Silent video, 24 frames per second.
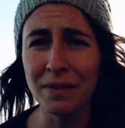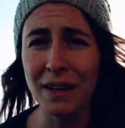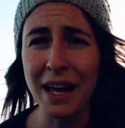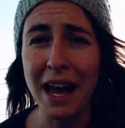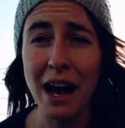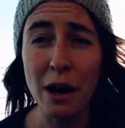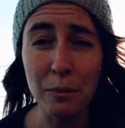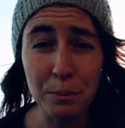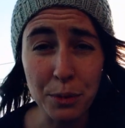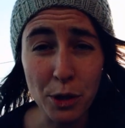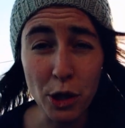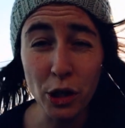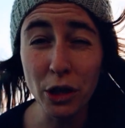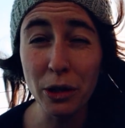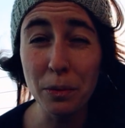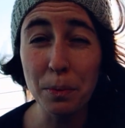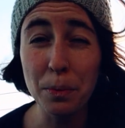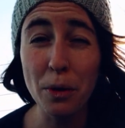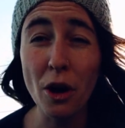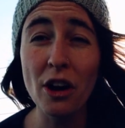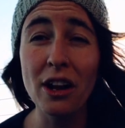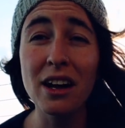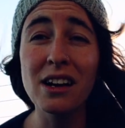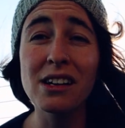Our beauty
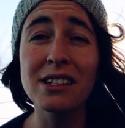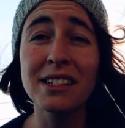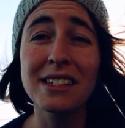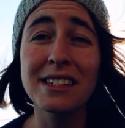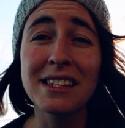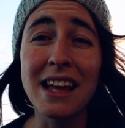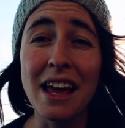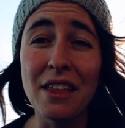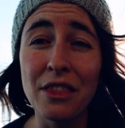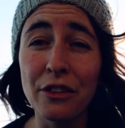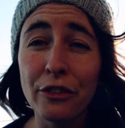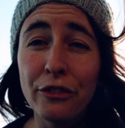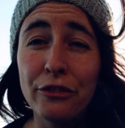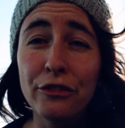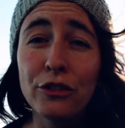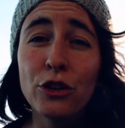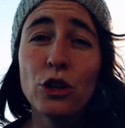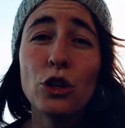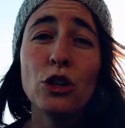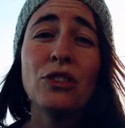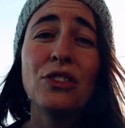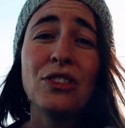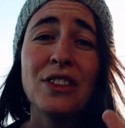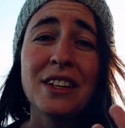products and the
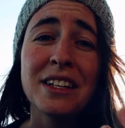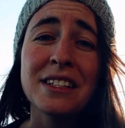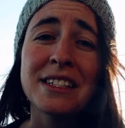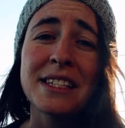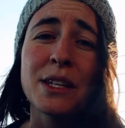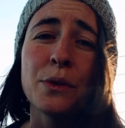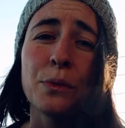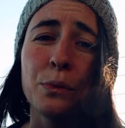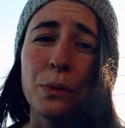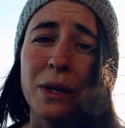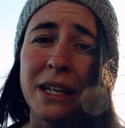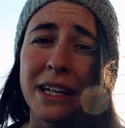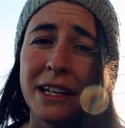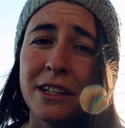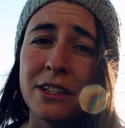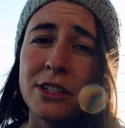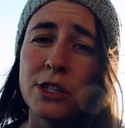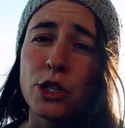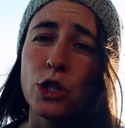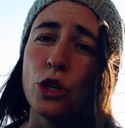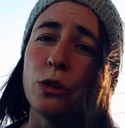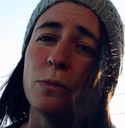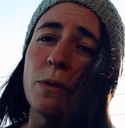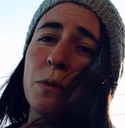food, things that we
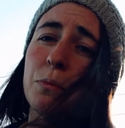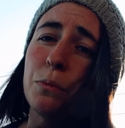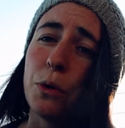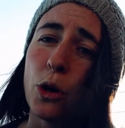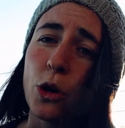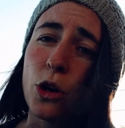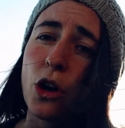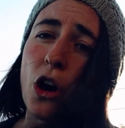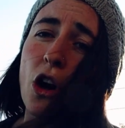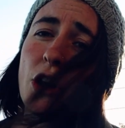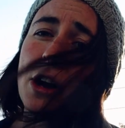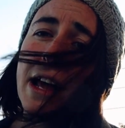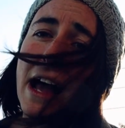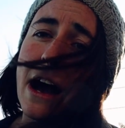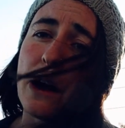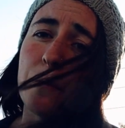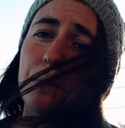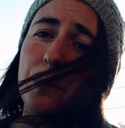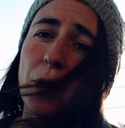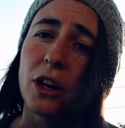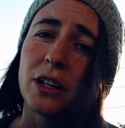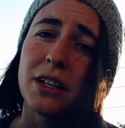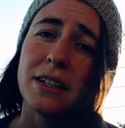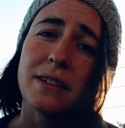consume and put on our
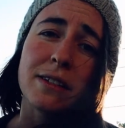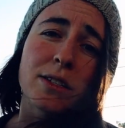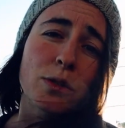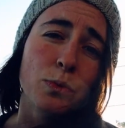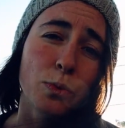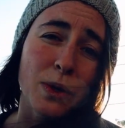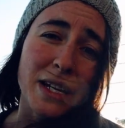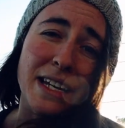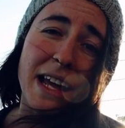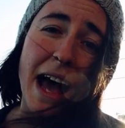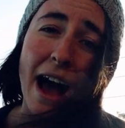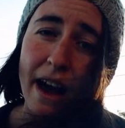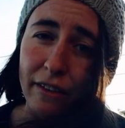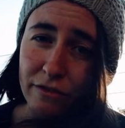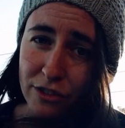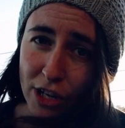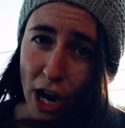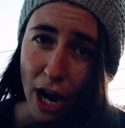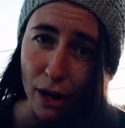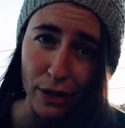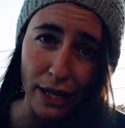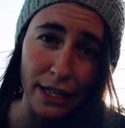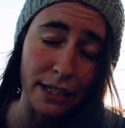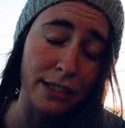bodies, we have
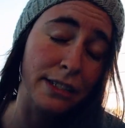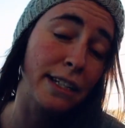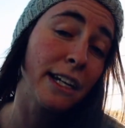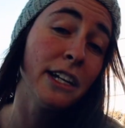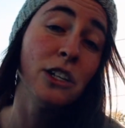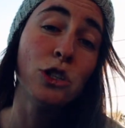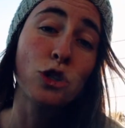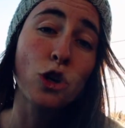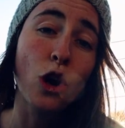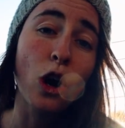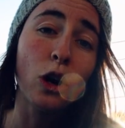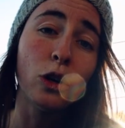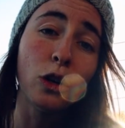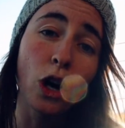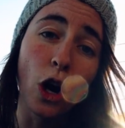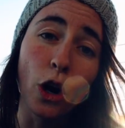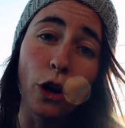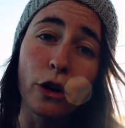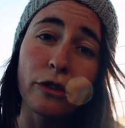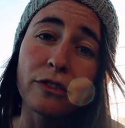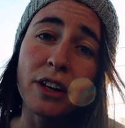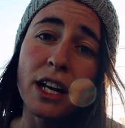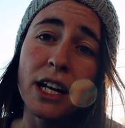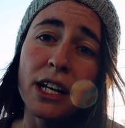direct control
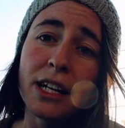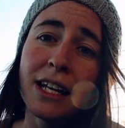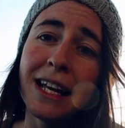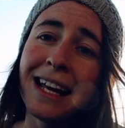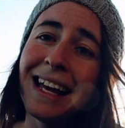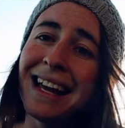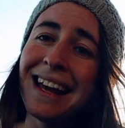over.